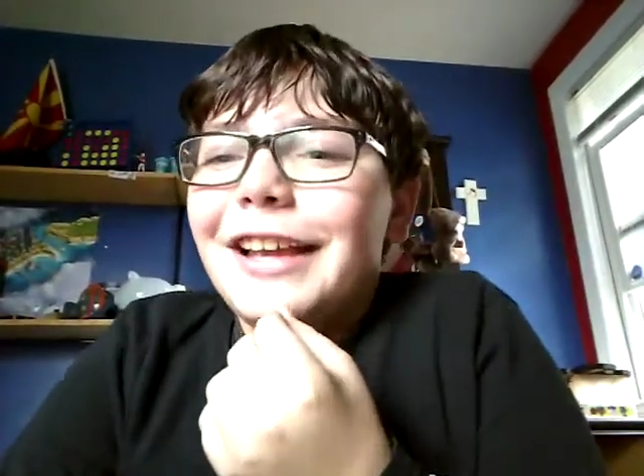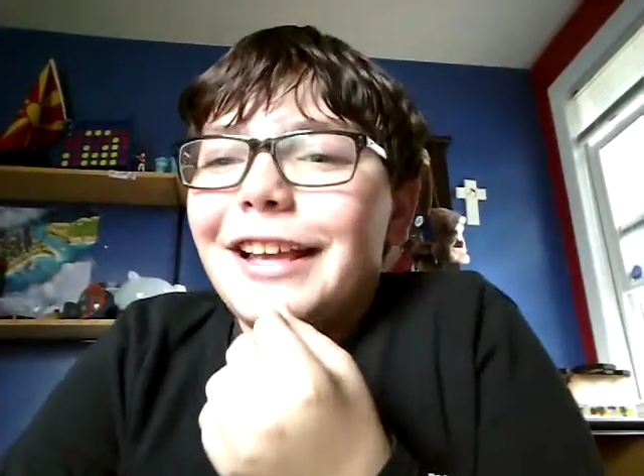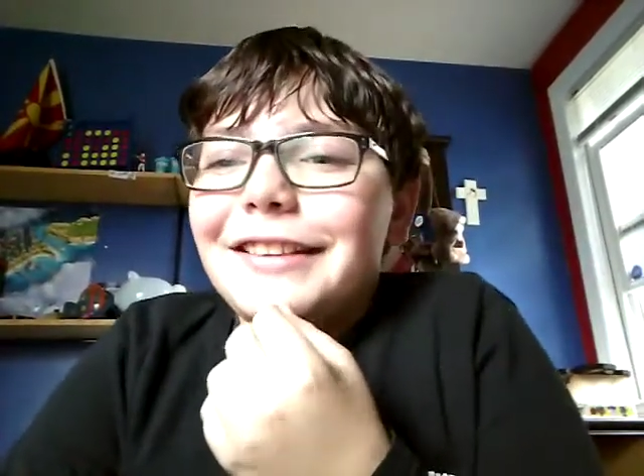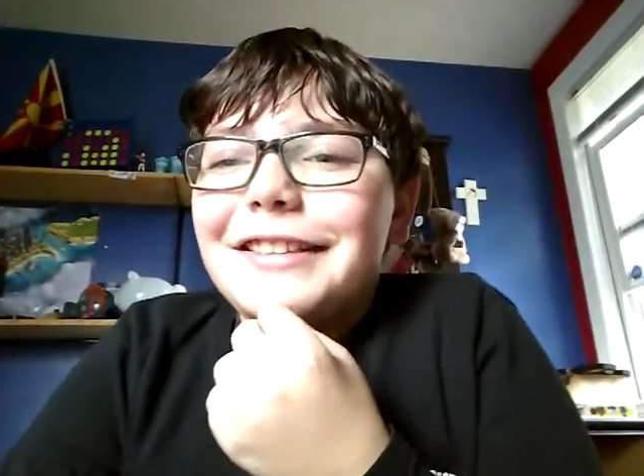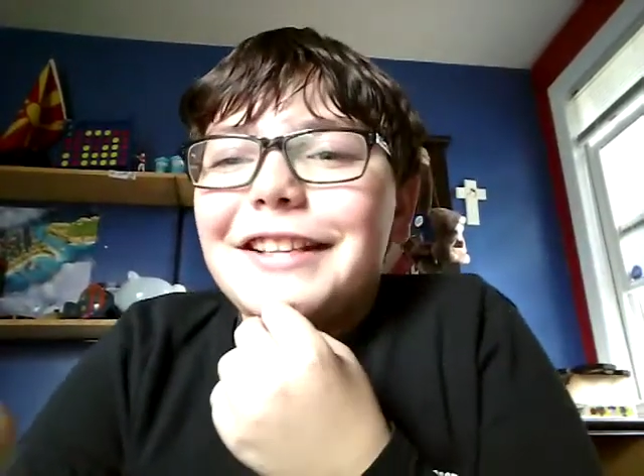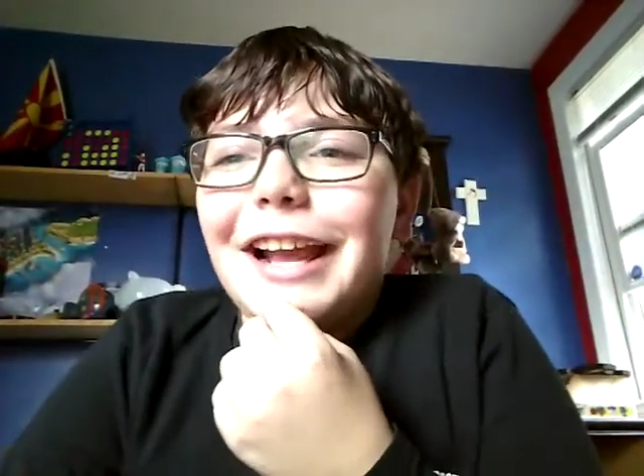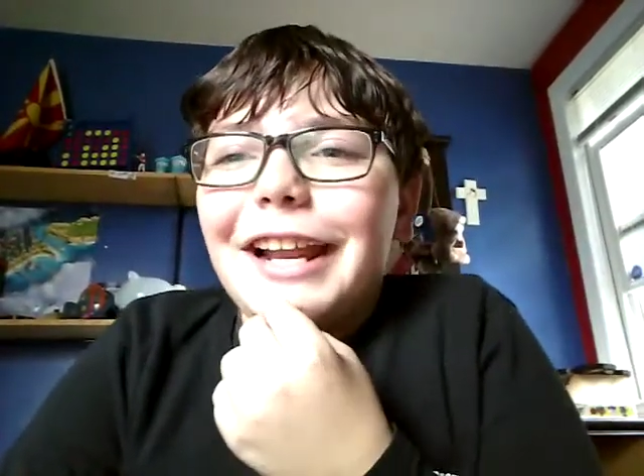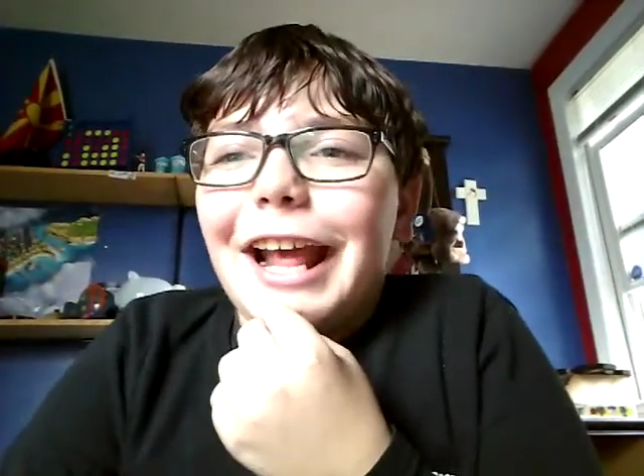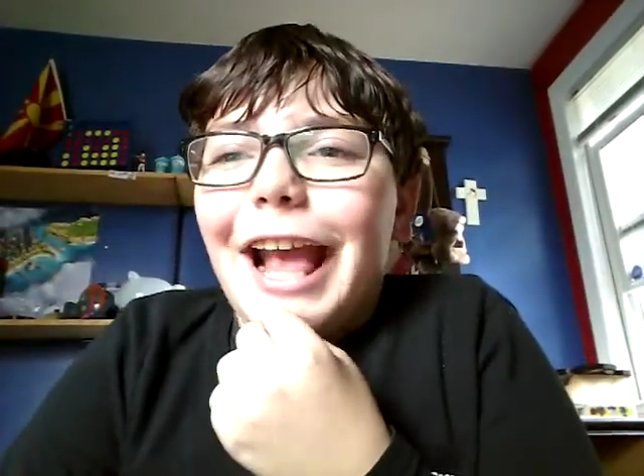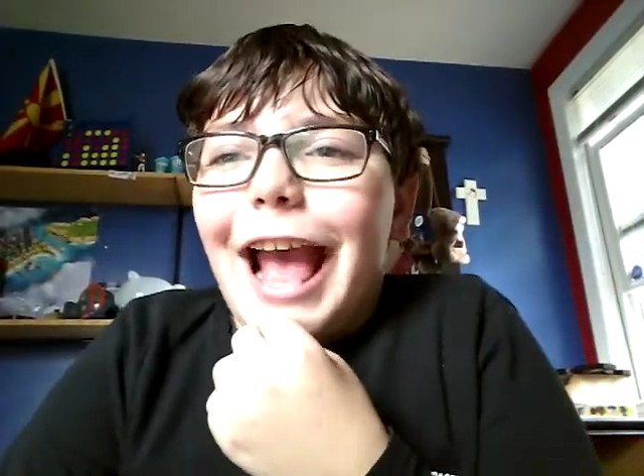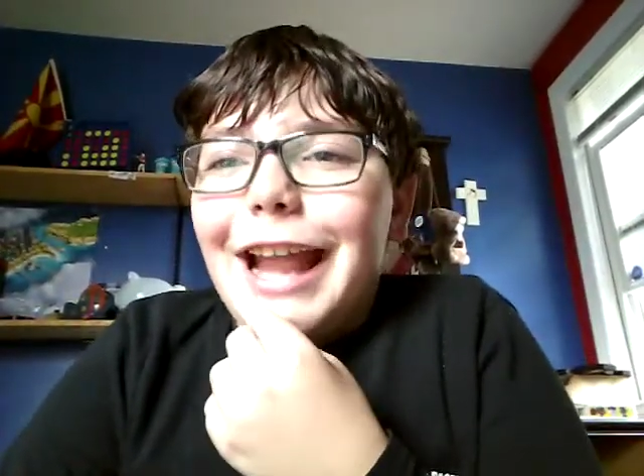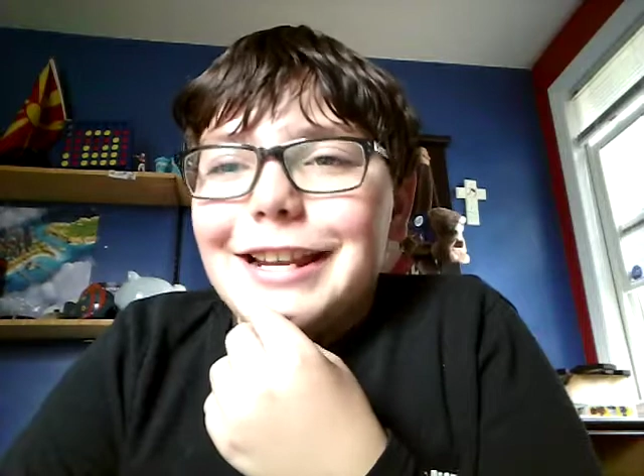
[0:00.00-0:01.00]
Instead,
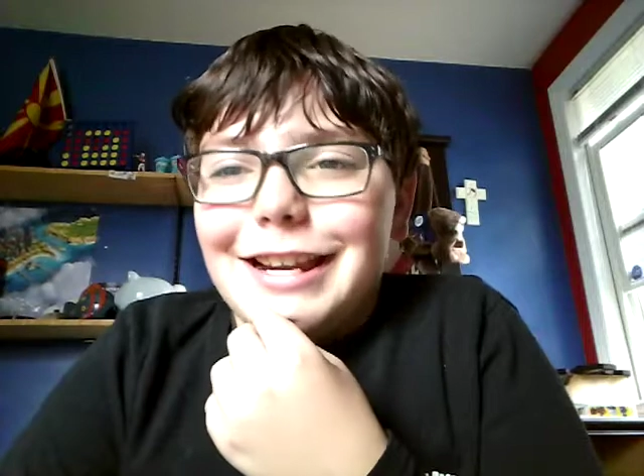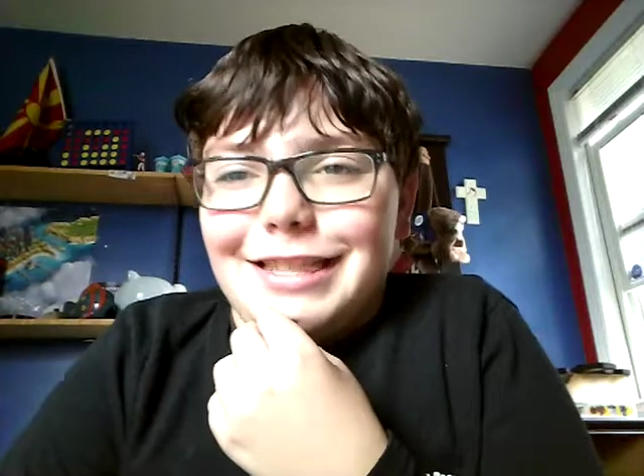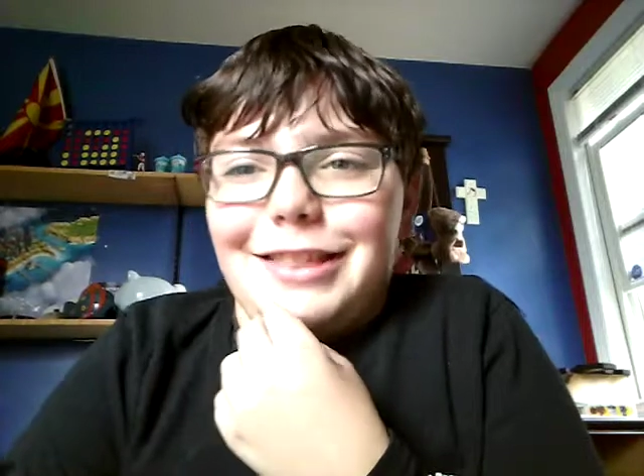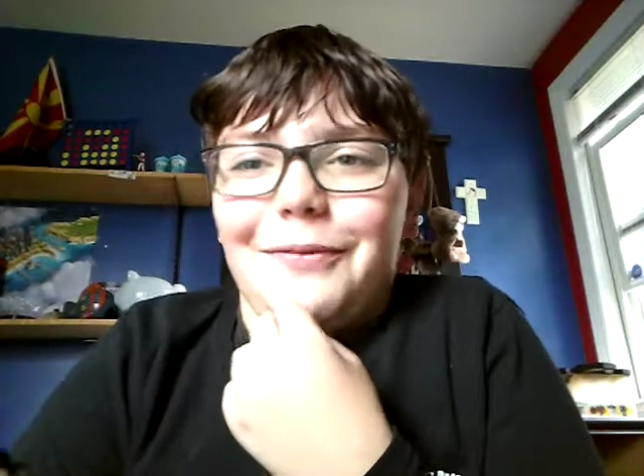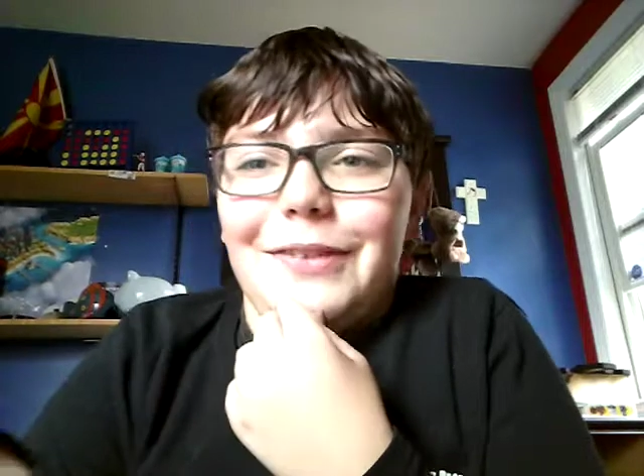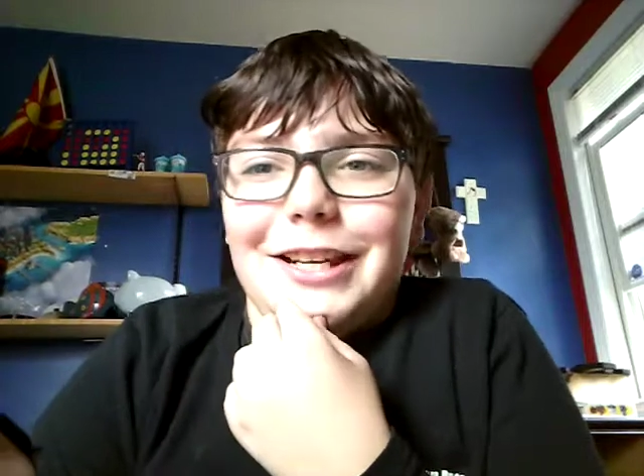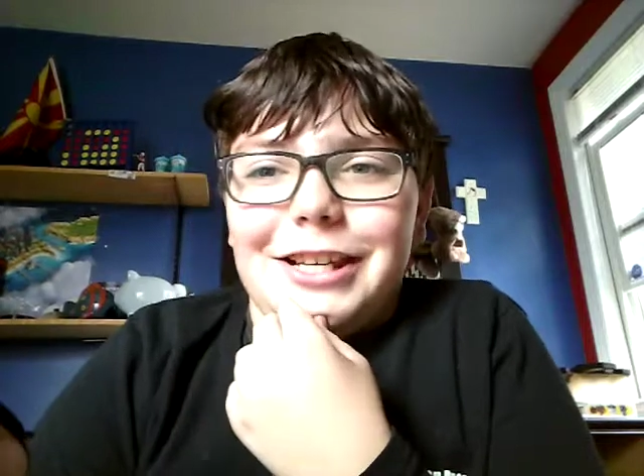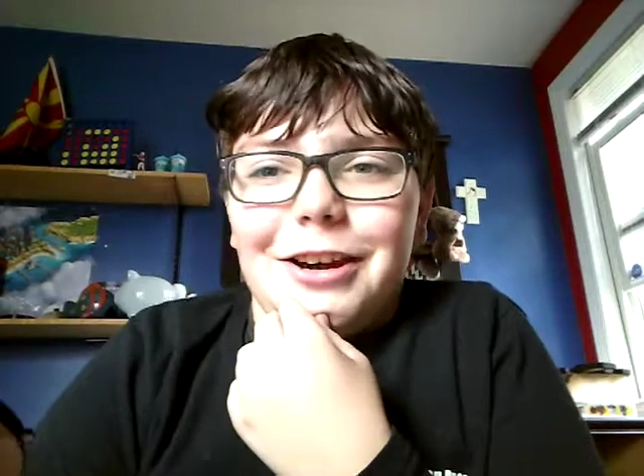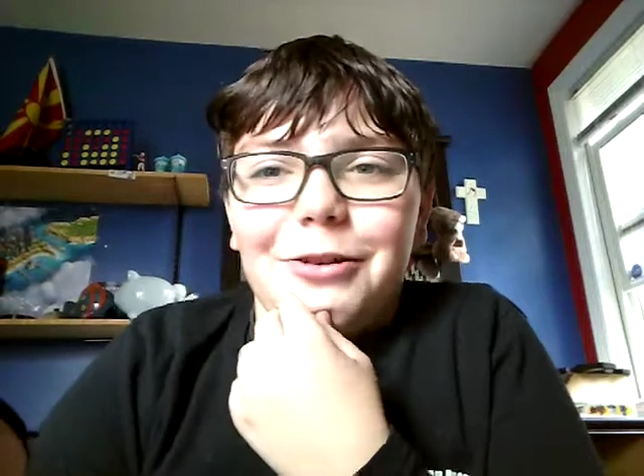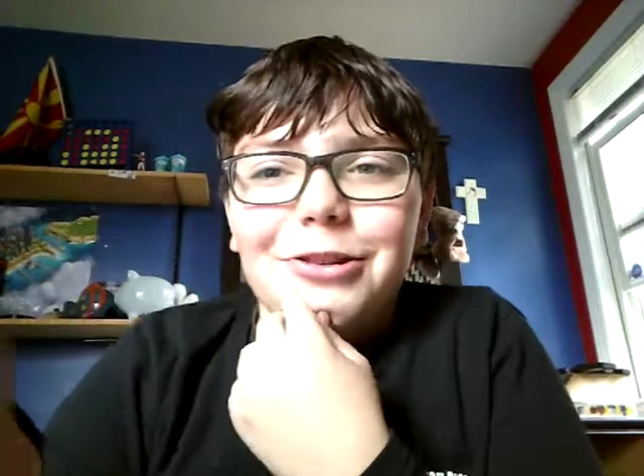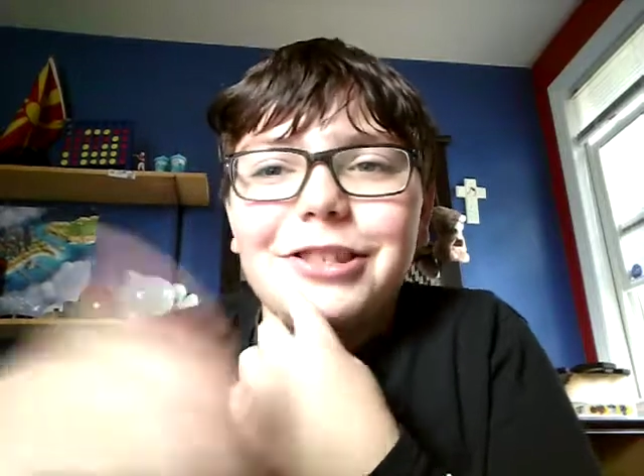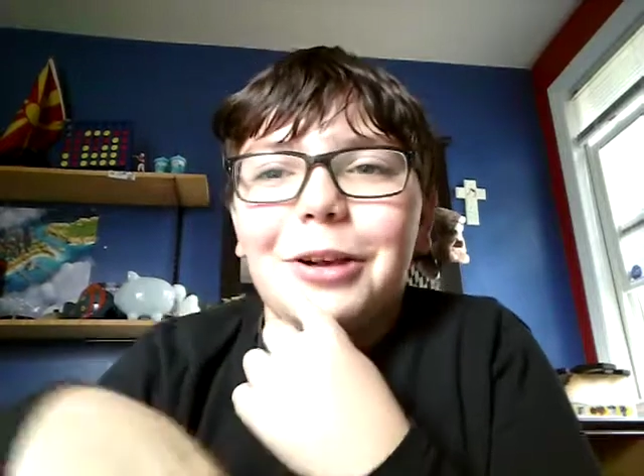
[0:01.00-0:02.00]
I ended the video.
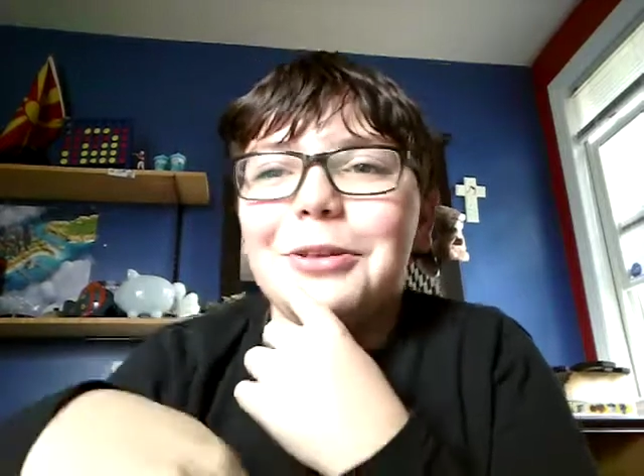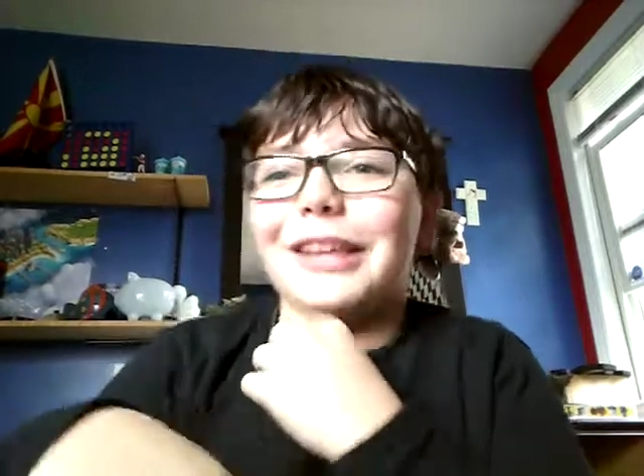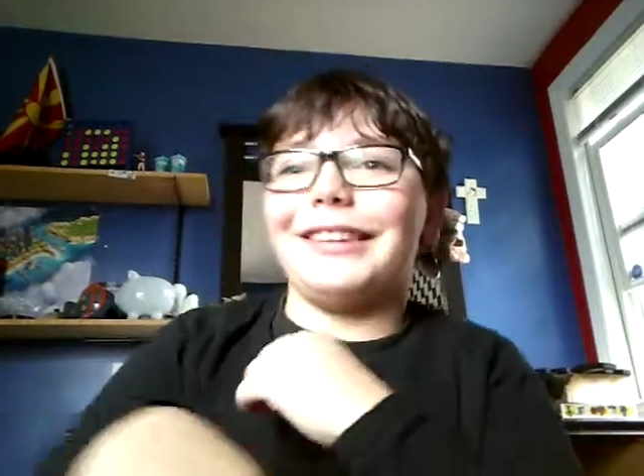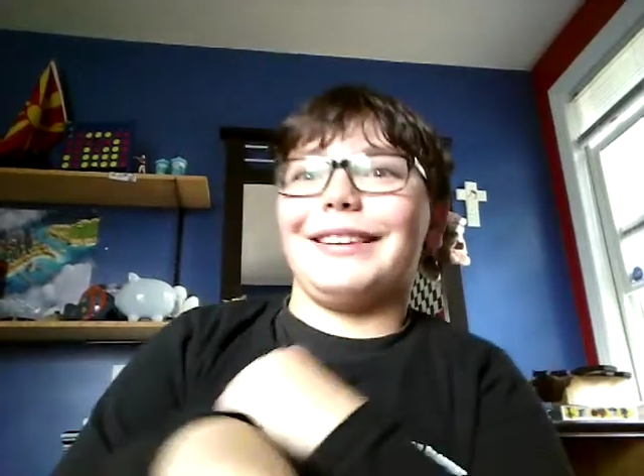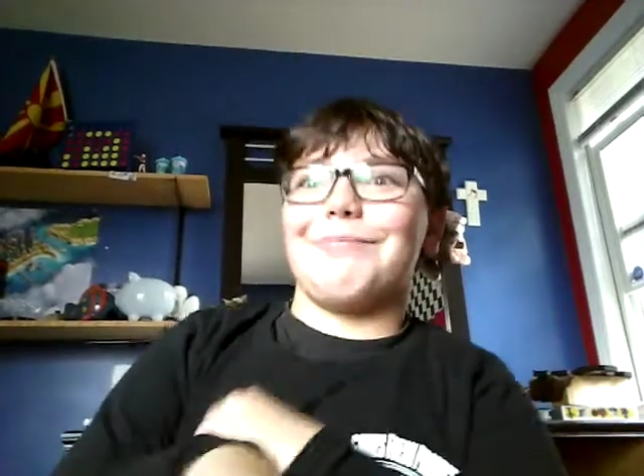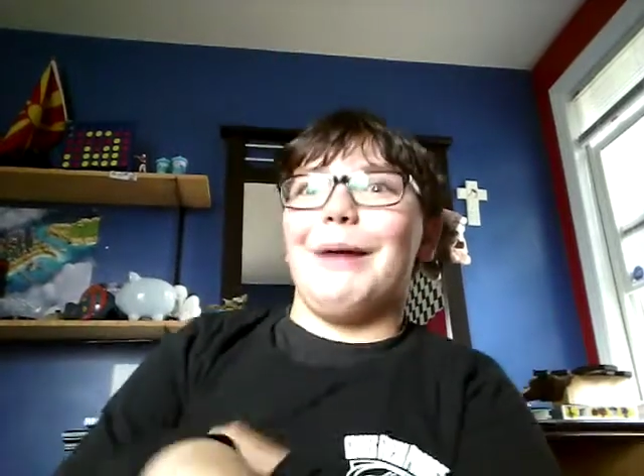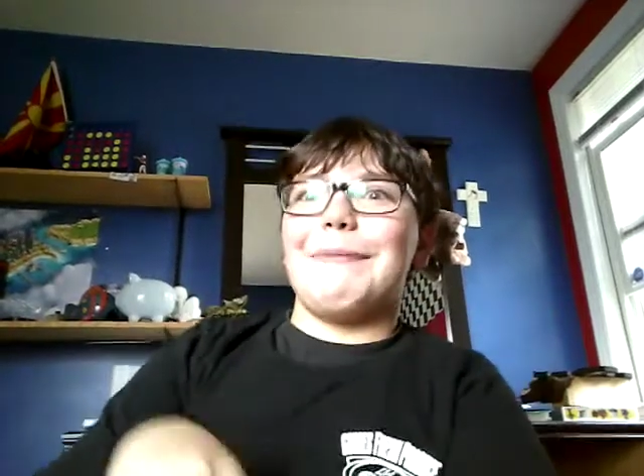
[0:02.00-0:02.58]
So this is my